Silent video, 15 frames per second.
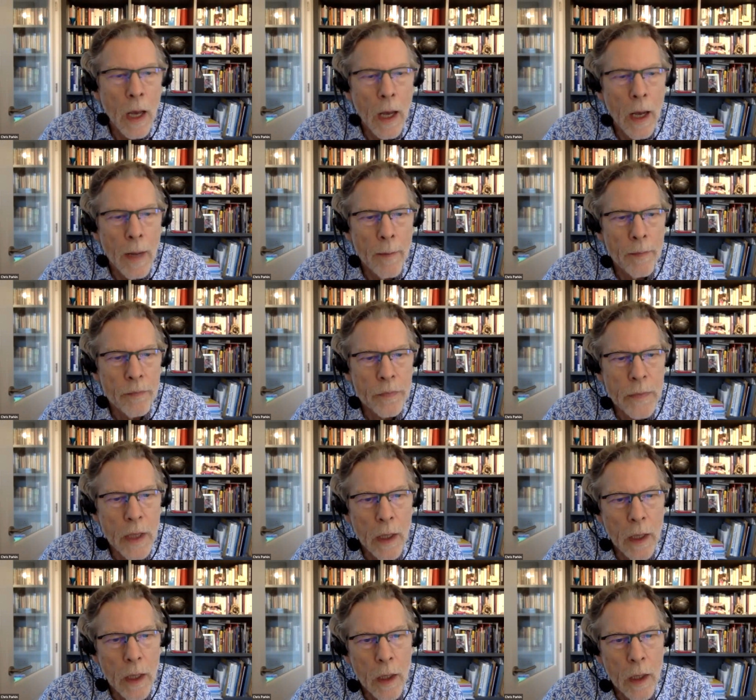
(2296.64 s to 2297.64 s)
Um,
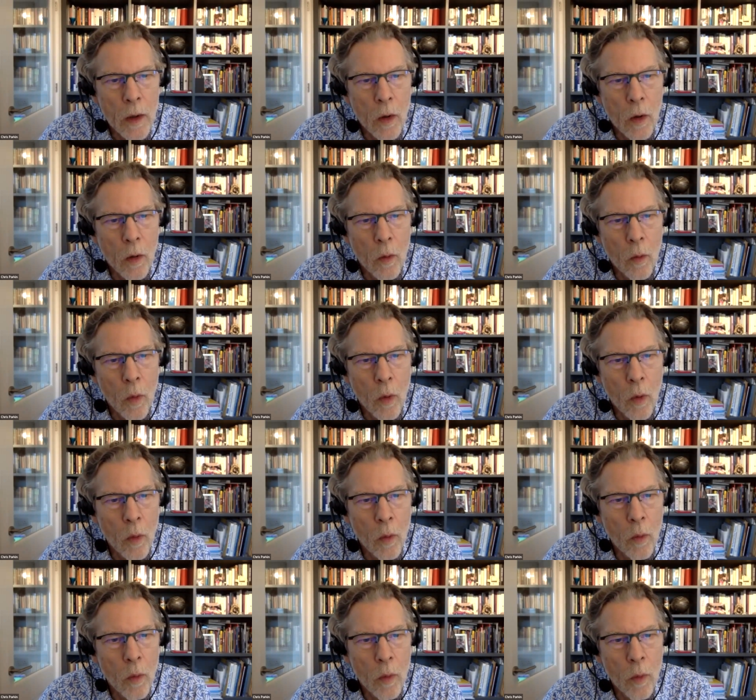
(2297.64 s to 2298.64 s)
uh,
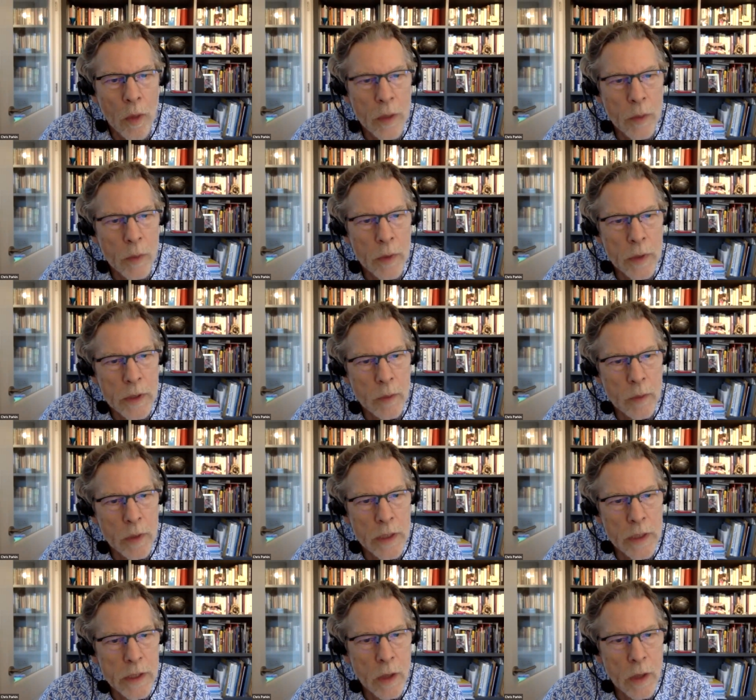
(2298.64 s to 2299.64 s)
what what
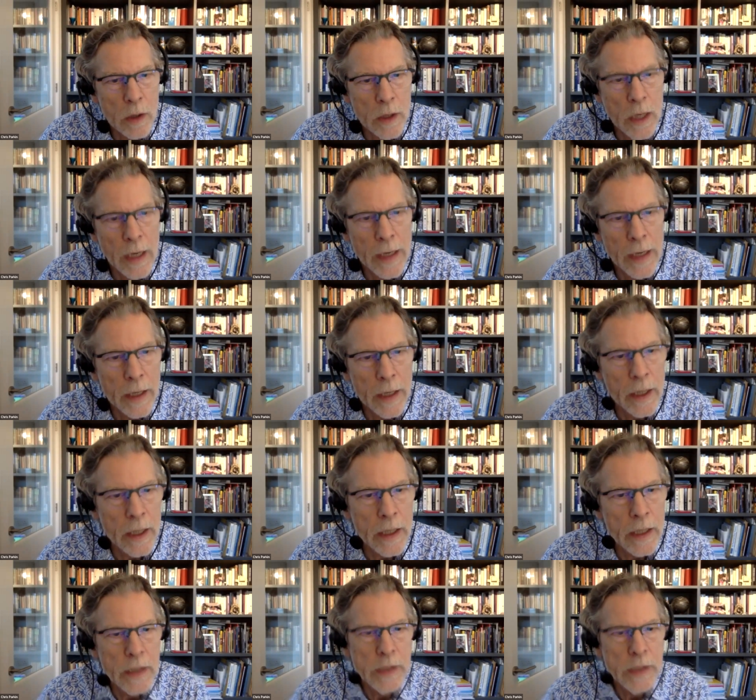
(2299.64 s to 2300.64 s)
what is not clear
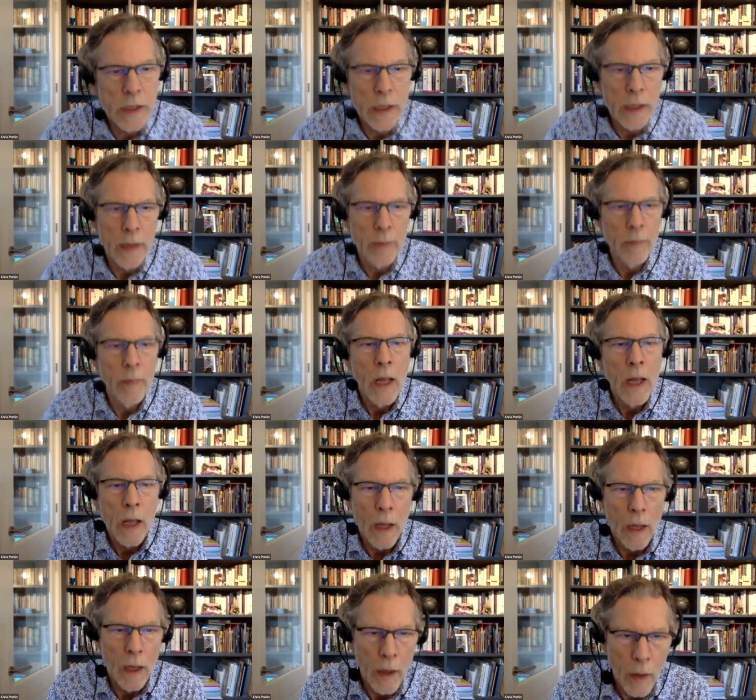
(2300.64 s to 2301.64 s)
is um,
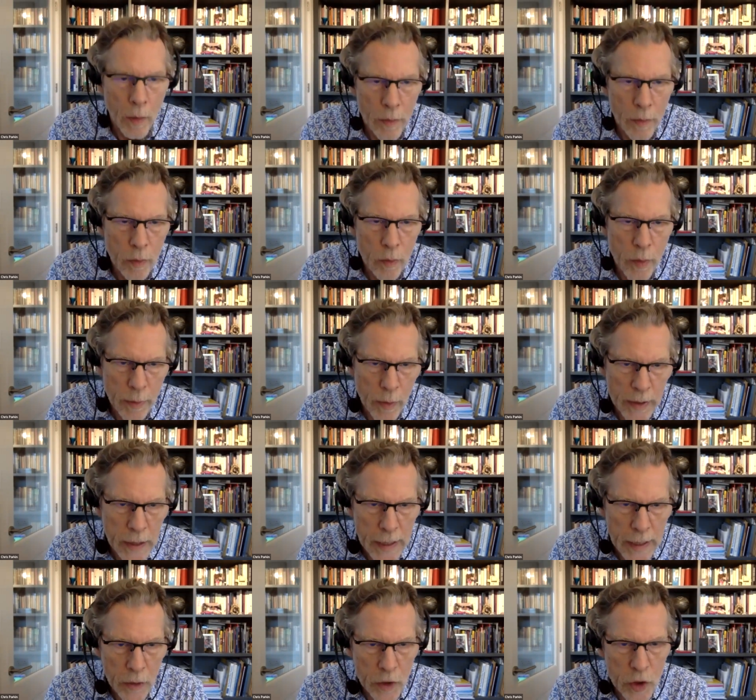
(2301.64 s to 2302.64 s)
uh, we, we
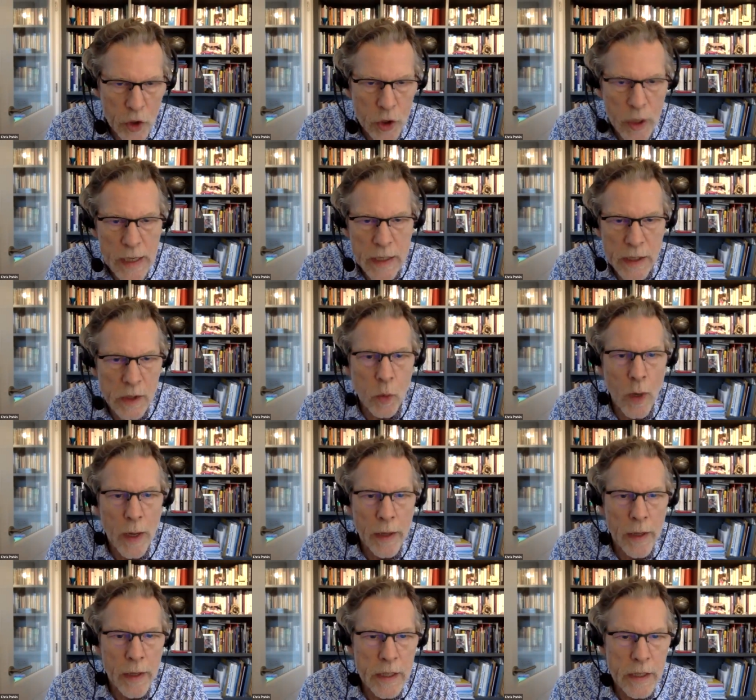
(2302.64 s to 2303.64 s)
cannot trace
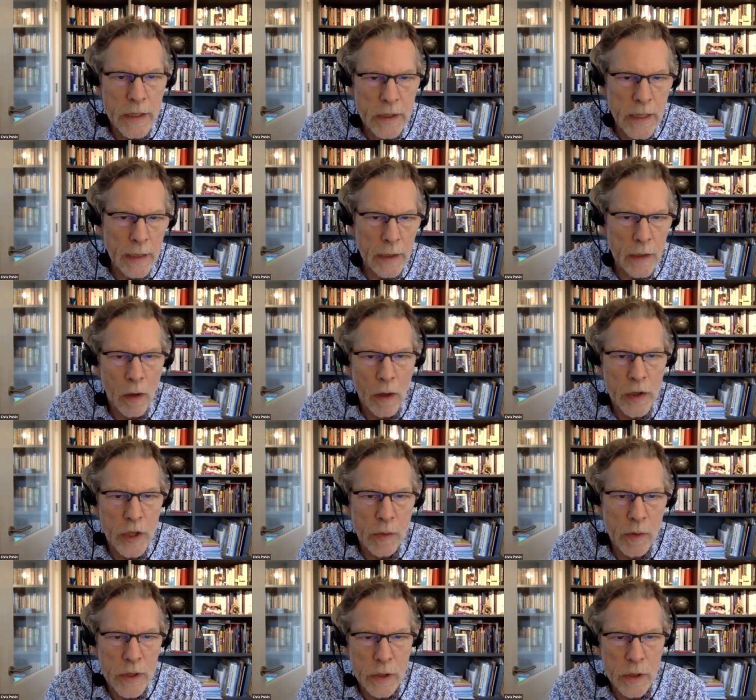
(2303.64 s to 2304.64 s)
whether this
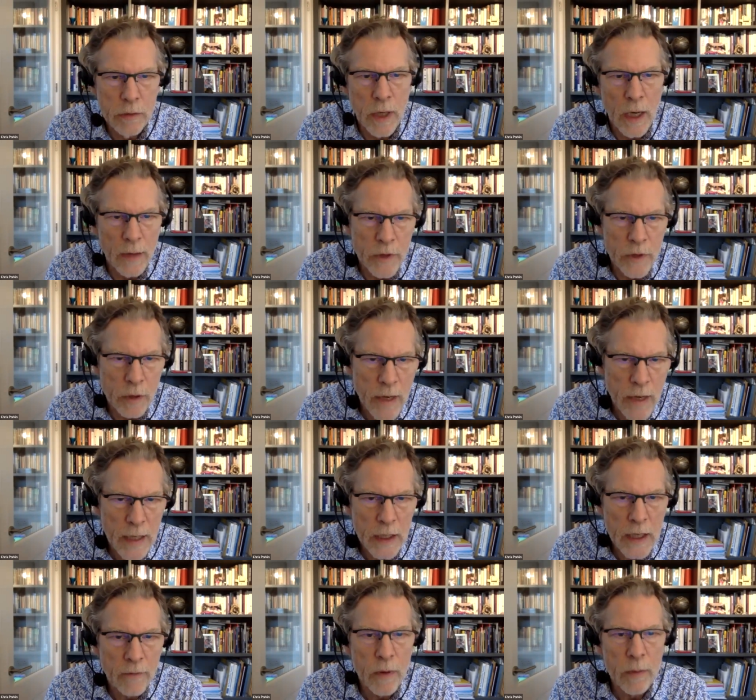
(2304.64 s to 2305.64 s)
technology was derived
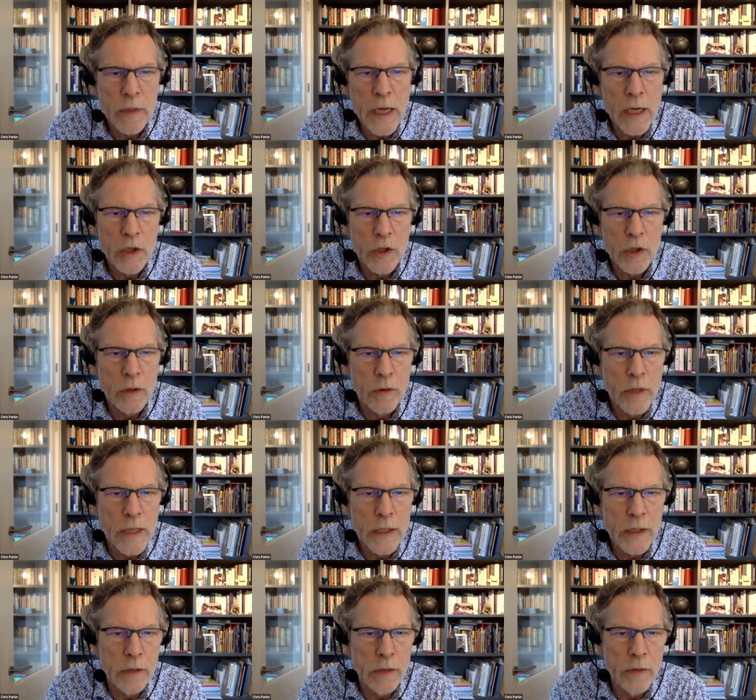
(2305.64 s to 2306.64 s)
directly from the ancient
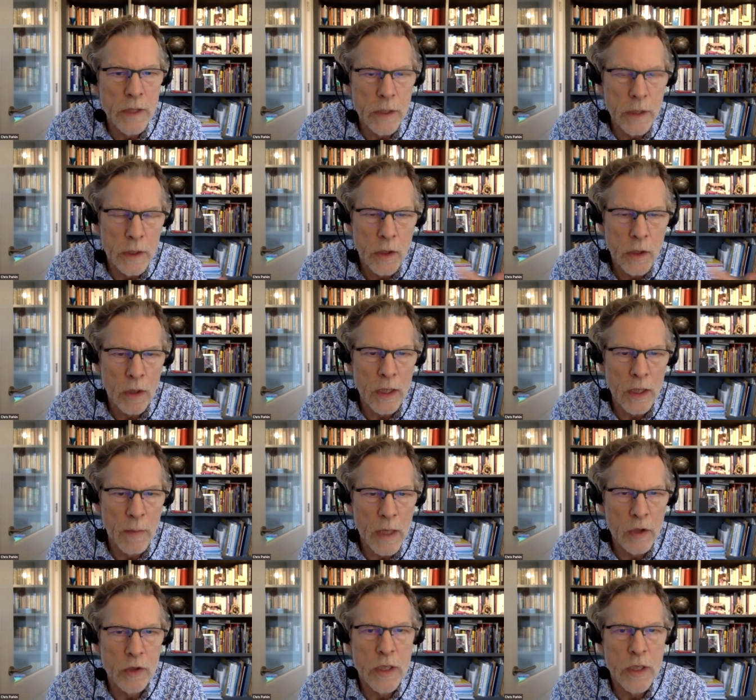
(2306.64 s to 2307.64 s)
Greeks. There isn't the
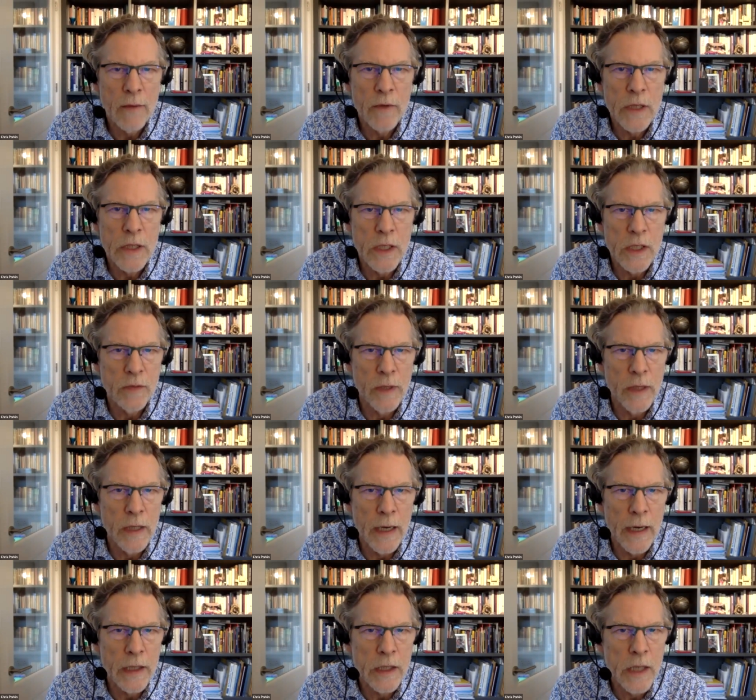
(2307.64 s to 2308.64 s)
documentary evidence for
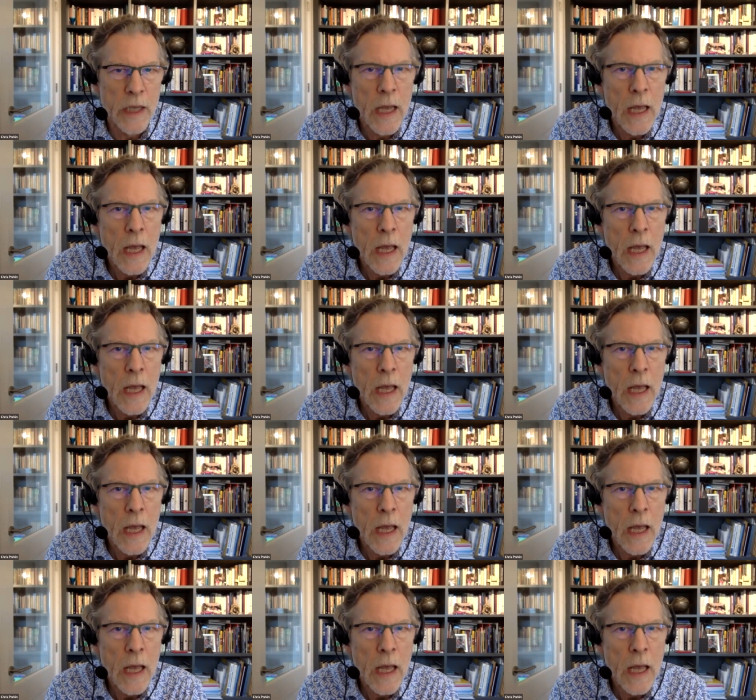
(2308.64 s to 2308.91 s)
that.